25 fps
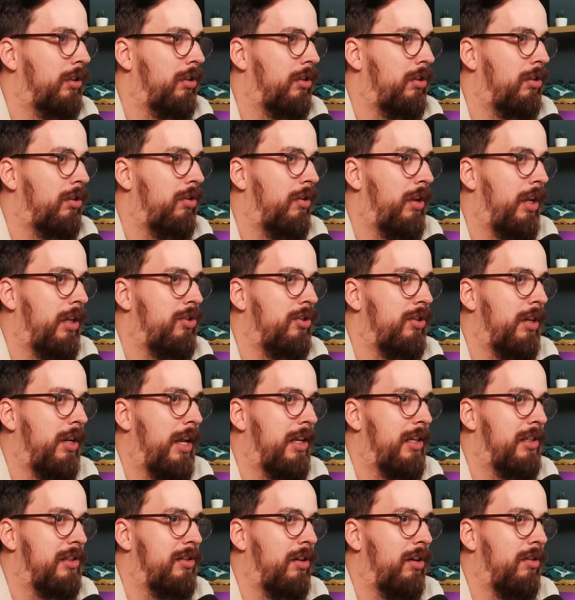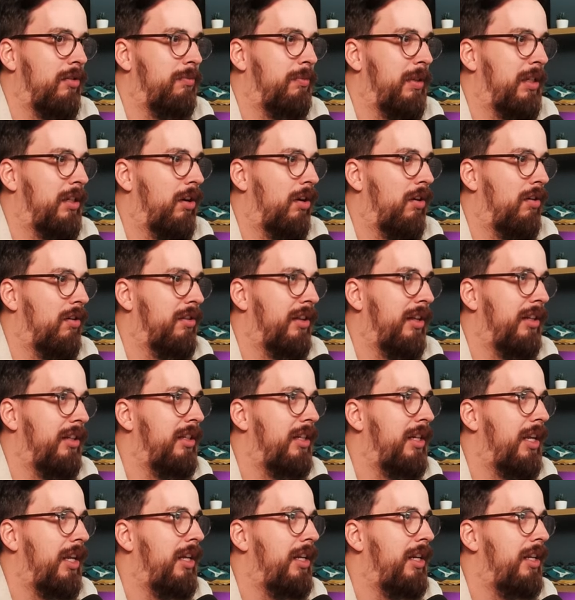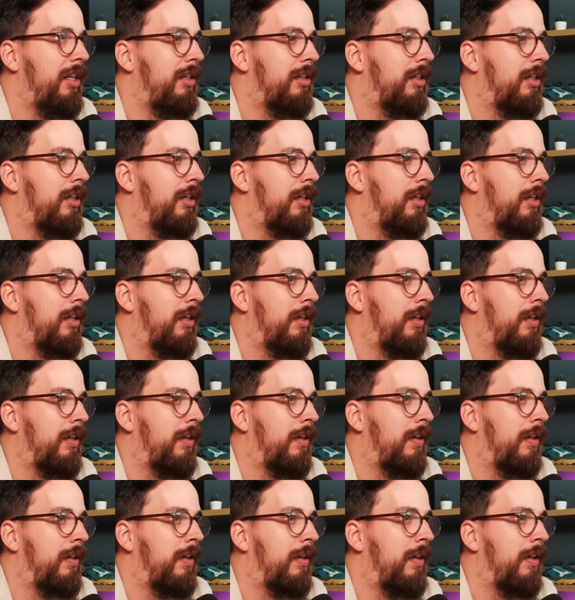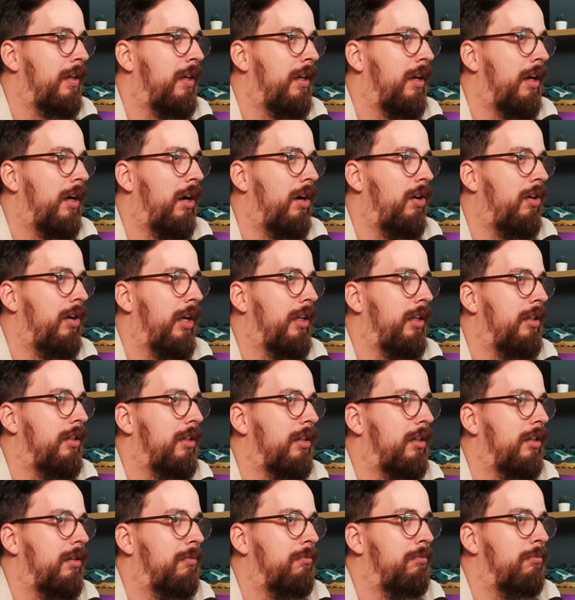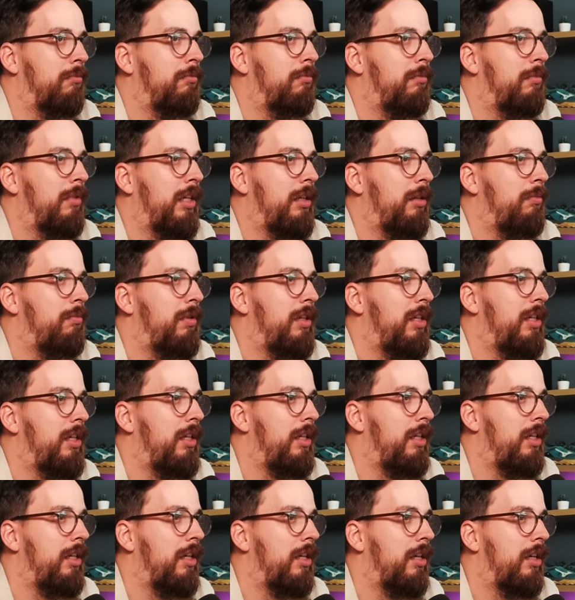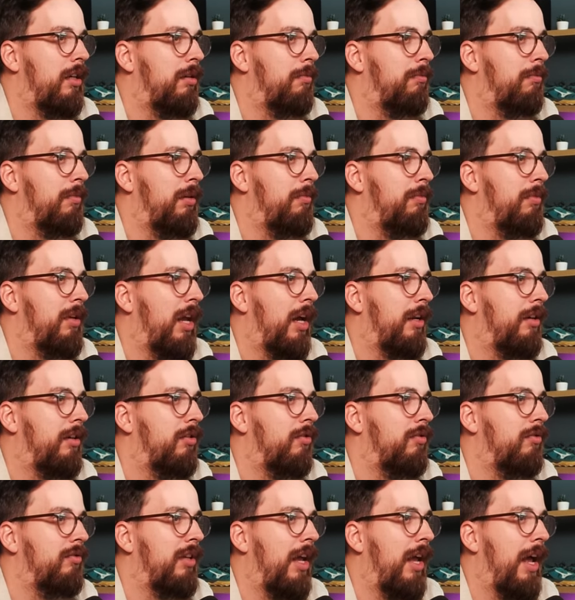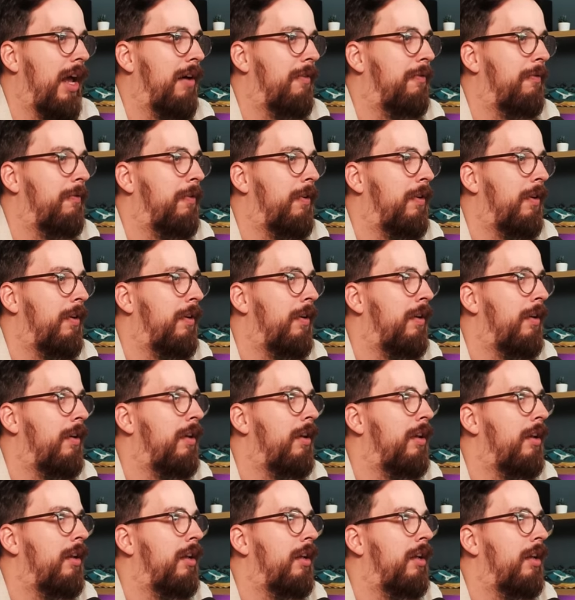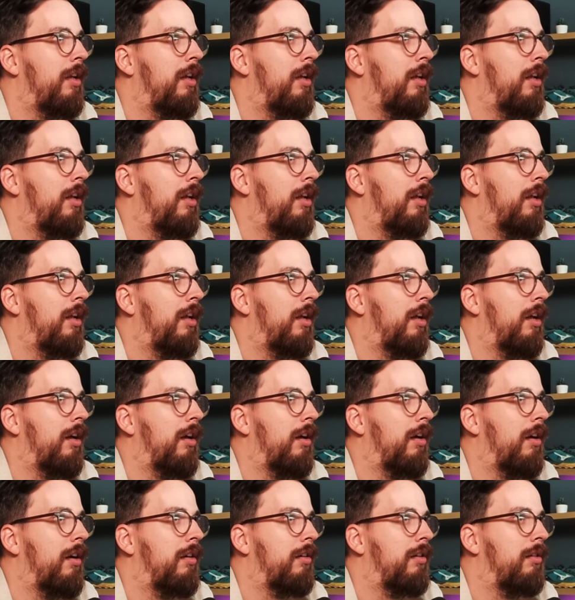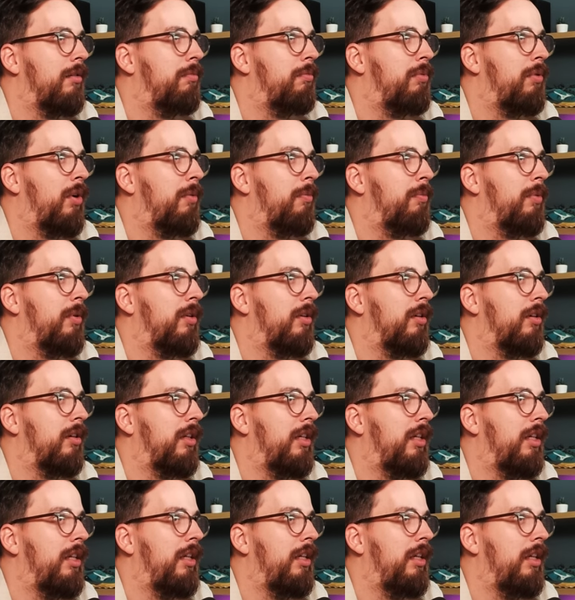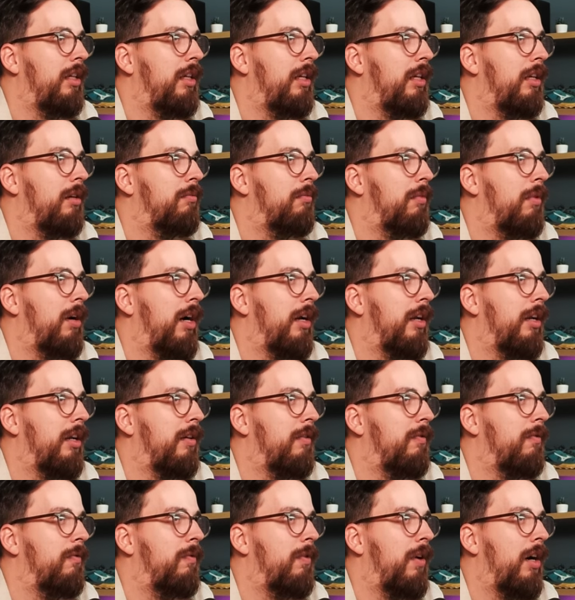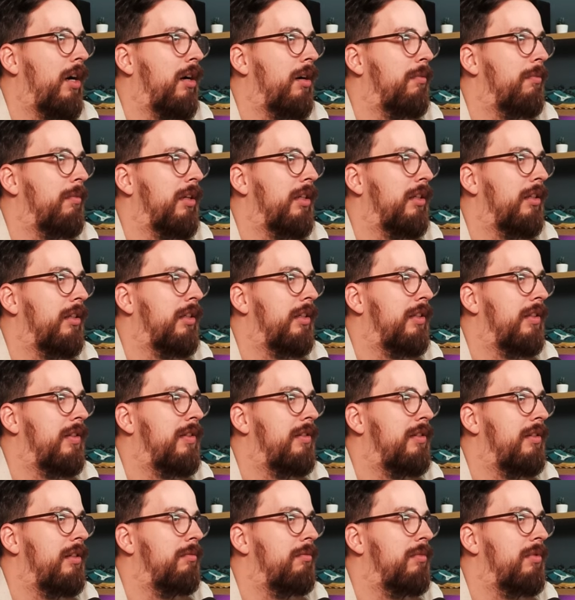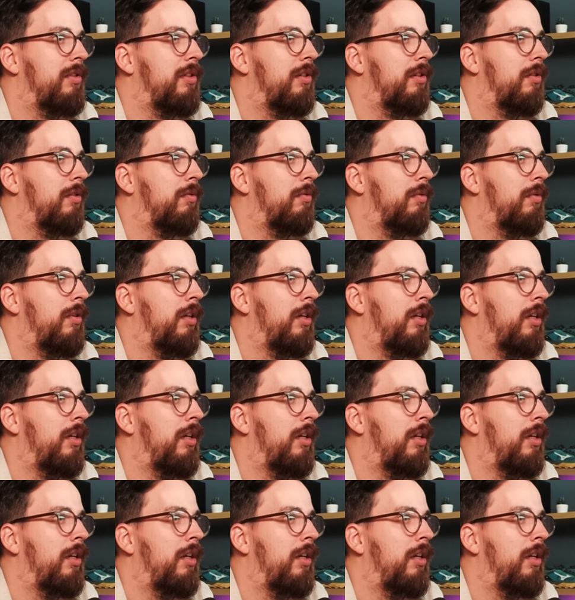Connection has not been authenticated. All right, maybe I don't have the proper key in my environment. It seems so.